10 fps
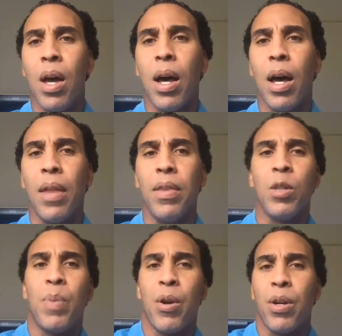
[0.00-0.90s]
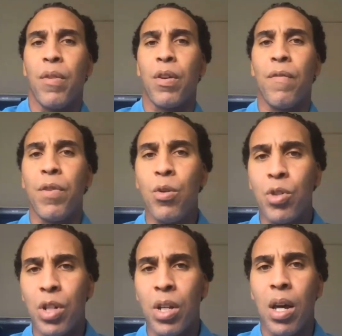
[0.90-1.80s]
Uh, this period of
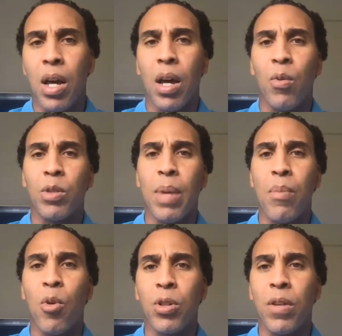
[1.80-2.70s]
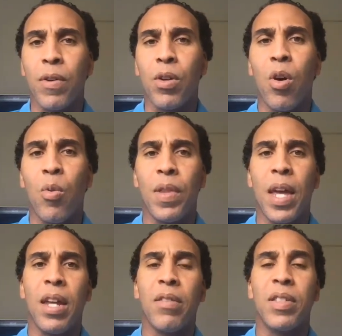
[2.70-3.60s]
confusion uh, was made more difficult when the
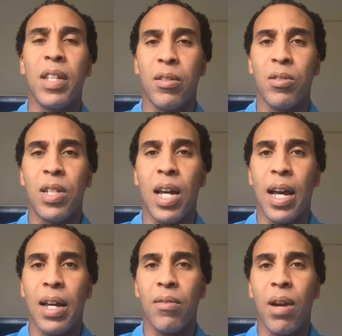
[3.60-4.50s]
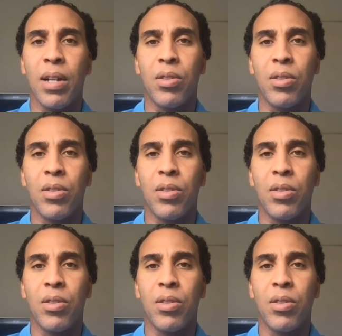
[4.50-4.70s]
head of sales died, right?